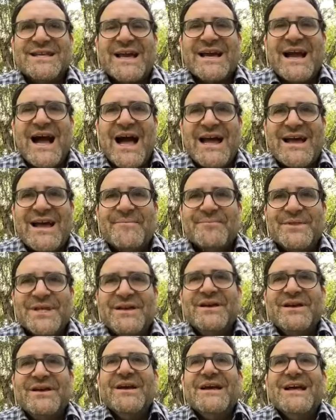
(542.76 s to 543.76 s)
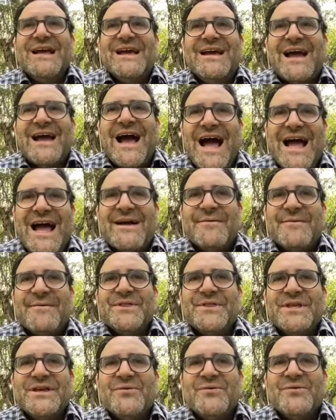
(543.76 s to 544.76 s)
saying I am the, I
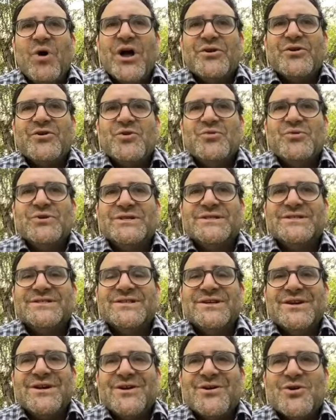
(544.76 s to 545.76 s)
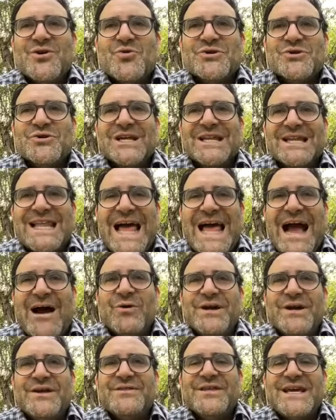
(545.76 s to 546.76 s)
am the one who is who is
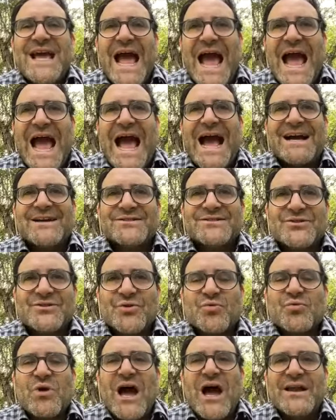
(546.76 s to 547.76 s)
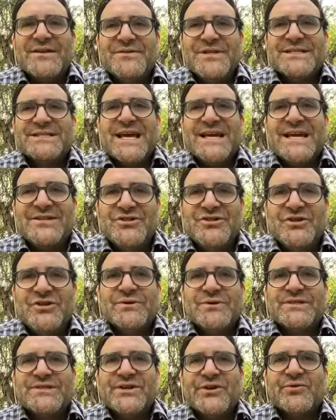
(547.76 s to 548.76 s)
allowing the axe, the rod, in this case,
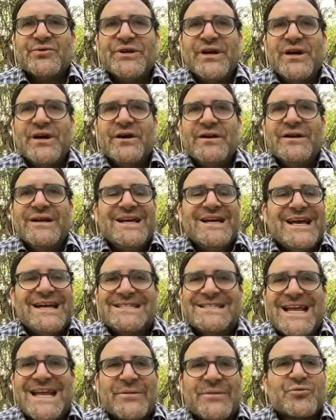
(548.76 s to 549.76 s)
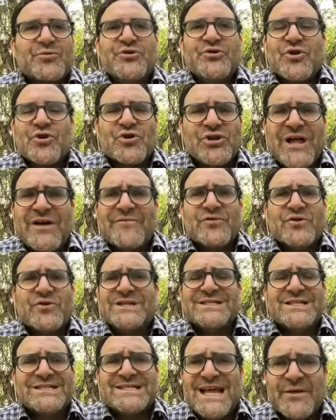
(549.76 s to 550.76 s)
you, Assyria. It is not through your
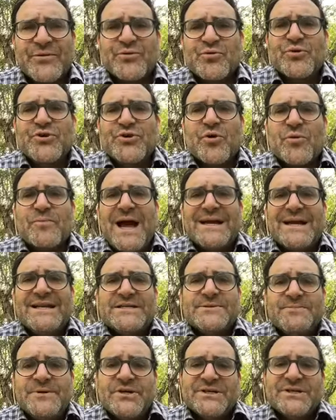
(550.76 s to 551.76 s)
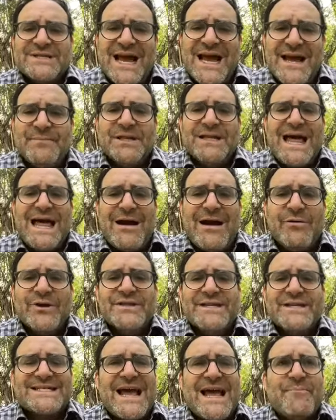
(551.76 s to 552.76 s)
cleverness, it's not through your might. It's because I am
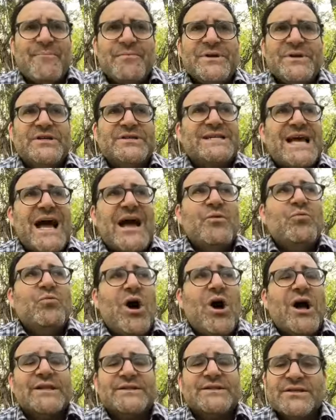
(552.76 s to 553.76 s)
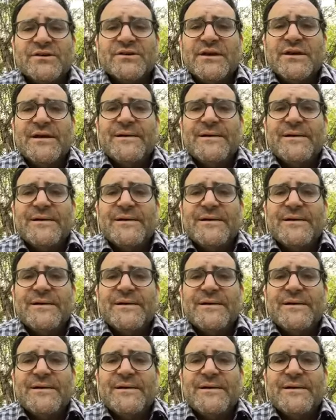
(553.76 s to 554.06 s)
allowing this to happen because I want